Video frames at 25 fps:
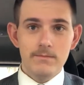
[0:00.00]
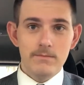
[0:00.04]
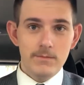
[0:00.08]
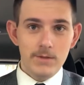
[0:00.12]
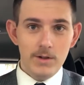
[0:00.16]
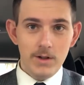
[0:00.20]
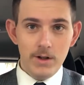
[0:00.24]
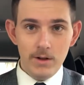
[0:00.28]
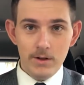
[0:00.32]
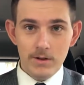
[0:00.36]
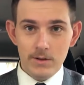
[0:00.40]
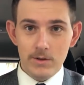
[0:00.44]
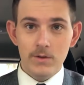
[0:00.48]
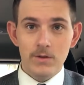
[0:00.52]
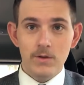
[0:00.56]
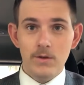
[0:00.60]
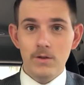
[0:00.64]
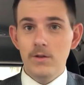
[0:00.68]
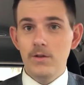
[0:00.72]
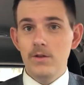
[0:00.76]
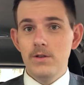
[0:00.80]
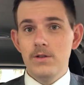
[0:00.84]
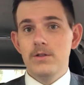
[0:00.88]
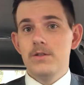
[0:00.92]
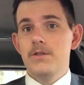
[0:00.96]
You know, it's
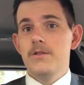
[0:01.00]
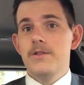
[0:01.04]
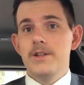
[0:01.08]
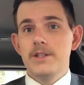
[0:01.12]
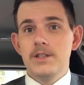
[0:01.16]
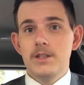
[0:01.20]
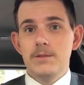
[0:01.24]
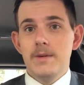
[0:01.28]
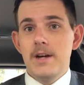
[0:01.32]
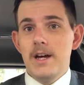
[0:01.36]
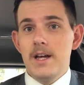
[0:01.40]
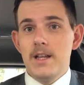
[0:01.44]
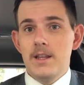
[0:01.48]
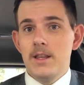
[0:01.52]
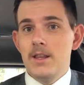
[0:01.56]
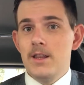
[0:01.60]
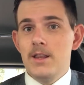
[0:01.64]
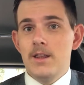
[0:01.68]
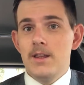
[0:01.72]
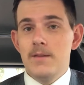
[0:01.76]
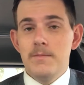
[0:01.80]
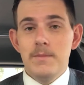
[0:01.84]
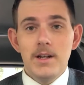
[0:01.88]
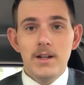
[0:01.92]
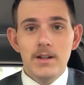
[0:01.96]
all stories
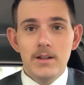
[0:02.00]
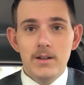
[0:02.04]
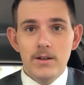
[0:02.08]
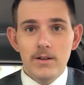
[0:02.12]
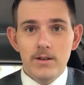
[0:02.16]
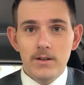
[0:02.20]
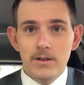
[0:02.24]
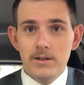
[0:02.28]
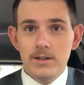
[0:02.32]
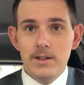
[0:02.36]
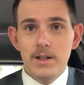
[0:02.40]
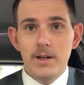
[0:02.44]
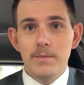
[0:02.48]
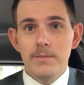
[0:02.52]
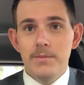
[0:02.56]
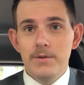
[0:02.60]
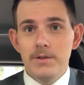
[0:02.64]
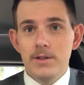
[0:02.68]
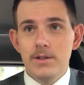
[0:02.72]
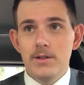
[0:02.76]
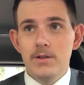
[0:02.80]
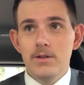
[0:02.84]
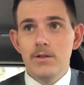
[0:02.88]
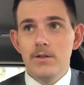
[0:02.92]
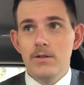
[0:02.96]
about the big dogs, the
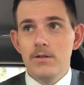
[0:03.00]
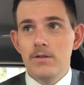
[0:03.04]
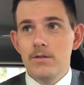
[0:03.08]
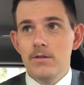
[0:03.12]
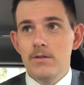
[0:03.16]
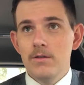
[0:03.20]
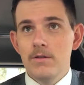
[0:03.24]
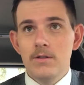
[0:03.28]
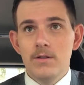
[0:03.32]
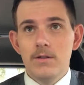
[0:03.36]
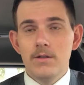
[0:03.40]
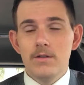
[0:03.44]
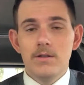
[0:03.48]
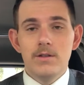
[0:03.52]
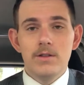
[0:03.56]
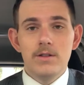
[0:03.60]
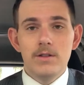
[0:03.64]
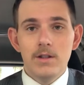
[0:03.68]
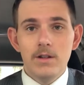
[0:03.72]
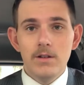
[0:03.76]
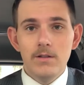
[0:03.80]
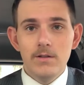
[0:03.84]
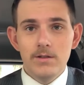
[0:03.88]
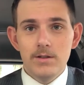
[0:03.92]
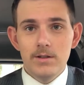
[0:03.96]
emperors or the
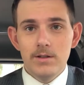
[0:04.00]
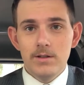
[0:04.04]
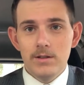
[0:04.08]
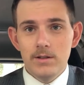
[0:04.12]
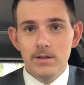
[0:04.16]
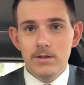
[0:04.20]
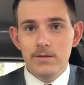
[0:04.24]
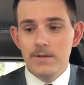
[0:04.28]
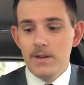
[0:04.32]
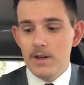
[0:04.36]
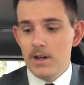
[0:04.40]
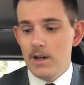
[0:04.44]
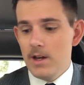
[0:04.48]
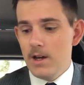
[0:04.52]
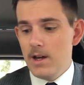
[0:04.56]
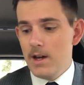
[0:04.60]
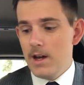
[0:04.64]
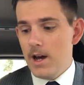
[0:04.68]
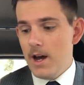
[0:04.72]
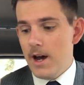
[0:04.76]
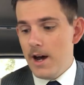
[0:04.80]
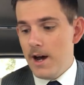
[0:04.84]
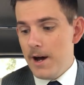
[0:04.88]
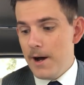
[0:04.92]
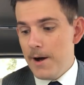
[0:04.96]
soldiers.
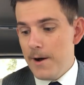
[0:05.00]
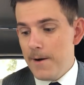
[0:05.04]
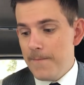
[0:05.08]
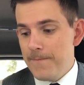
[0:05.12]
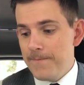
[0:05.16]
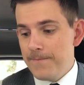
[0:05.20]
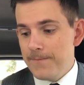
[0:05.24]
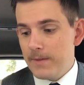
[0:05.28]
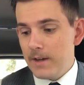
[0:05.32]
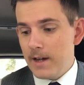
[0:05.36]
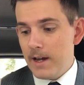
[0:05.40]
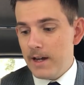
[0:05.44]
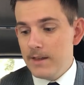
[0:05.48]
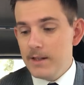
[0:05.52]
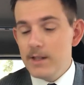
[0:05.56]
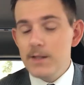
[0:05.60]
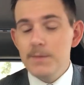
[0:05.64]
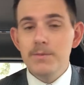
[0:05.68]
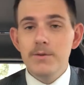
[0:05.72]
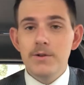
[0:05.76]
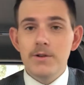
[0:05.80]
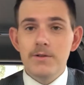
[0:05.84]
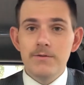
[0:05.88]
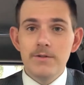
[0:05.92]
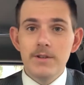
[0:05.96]
Um, and this
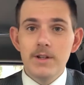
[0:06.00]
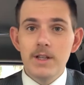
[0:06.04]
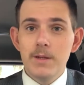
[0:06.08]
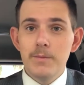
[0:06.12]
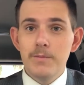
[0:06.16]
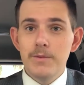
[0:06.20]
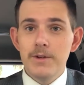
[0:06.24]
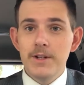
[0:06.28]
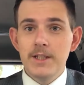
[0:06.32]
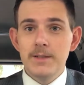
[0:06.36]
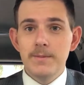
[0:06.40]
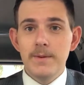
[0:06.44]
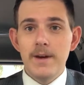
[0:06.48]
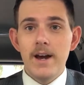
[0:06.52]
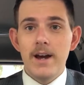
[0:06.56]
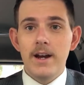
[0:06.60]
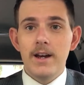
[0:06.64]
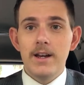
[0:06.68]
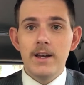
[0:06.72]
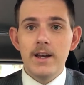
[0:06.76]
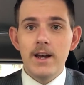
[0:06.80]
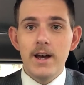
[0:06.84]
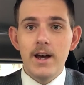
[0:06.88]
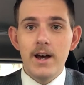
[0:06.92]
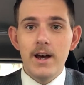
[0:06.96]
book really brings back
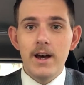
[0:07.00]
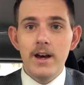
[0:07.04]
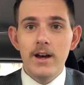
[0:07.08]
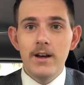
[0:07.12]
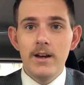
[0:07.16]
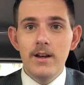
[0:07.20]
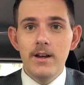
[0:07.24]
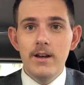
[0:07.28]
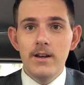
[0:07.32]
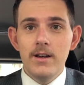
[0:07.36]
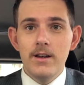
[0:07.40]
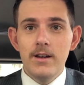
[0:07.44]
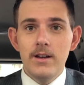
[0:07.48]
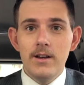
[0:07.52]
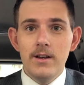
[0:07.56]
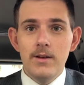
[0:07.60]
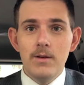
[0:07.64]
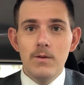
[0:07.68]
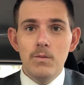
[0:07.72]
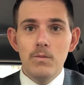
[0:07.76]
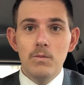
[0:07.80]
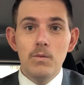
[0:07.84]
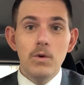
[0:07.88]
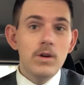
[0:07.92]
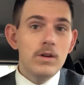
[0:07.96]
uh,
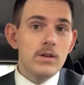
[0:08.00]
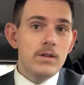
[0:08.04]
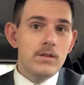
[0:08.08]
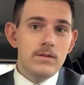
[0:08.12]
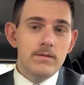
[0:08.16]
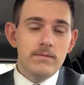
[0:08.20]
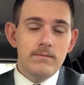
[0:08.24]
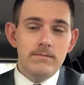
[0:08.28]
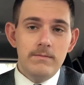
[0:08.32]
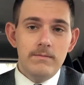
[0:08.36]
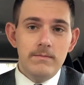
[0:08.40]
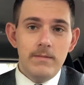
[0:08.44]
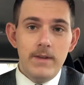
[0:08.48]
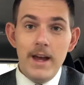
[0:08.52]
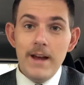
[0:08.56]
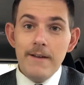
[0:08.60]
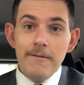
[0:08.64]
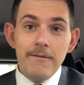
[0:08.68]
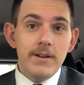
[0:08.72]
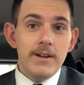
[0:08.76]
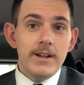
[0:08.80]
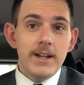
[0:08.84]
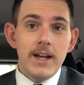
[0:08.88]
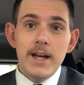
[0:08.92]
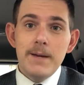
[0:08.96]
what
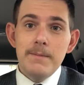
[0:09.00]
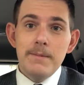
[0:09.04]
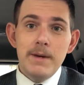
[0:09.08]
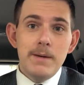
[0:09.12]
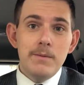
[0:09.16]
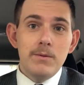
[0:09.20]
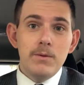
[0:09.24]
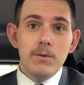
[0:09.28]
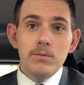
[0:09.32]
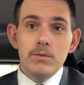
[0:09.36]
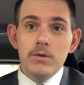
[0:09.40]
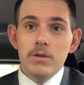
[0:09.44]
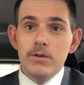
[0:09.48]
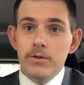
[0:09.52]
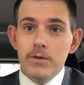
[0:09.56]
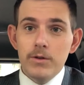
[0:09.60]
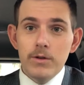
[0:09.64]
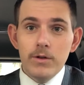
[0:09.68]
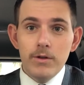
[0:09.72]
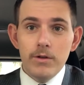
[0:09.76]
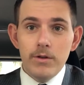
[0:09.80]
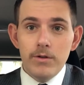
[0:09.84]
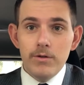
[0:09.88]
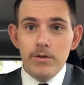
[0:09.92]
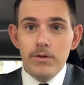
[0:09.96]
everyday people would have
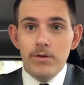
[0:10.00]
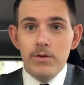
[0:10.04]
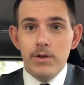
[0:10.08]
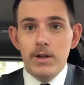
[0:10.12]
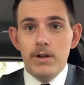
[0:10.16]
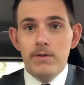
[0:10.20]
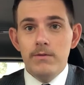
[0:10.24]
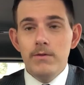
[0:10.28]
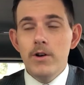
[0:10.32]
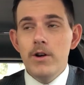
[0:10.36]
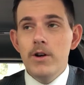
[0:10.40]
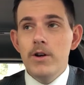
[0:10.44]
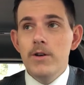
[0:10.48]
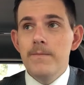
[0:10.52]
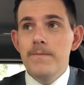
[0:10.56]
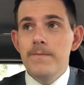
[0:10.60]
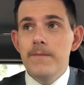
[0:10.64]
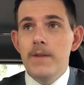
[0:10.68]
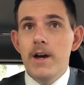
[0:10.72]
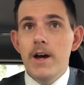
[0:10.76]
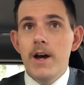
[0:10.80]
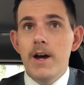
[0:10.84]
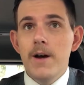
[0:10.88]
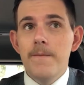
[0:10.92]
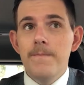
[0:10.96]
gone through in
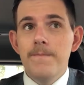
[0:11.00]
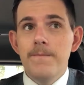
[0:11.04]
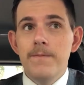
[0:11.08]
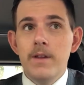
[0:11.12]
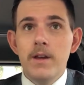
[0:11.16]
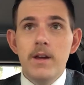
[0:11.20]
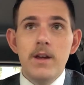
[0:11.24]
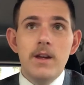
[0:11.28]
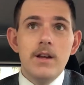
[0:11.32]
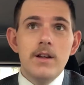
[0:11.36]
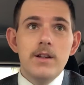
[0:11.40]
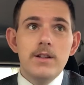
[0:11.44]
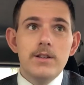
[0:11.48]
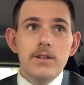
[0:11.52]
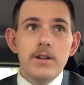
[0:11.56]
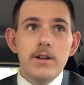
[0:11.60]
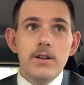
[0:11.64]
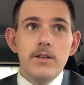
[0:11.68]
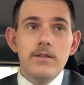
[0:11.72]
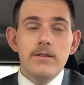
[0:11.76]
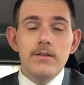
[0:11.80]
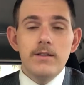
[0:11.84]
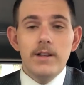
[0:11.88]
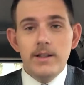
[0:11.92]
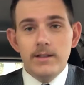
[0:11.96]
Rome. Um,
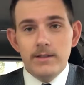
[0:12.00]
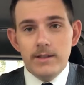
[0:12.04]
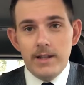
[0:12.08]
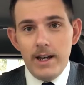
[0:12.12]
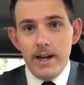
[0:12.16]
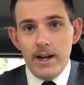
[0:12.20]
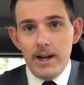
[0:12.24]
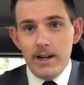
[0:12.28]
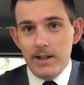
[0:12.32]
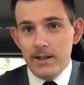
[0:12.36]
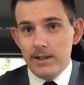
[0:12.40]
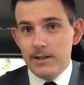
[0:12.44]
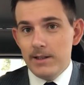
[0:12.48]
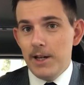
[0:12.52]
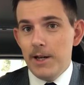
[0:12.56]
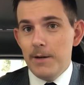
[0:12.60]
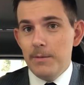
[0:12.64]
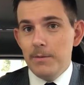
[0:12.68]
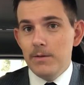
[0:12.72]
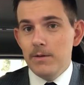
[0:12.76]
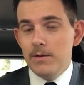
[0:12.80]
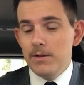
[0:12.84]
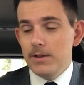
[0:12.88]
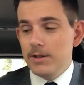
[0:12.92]
so let's take an example.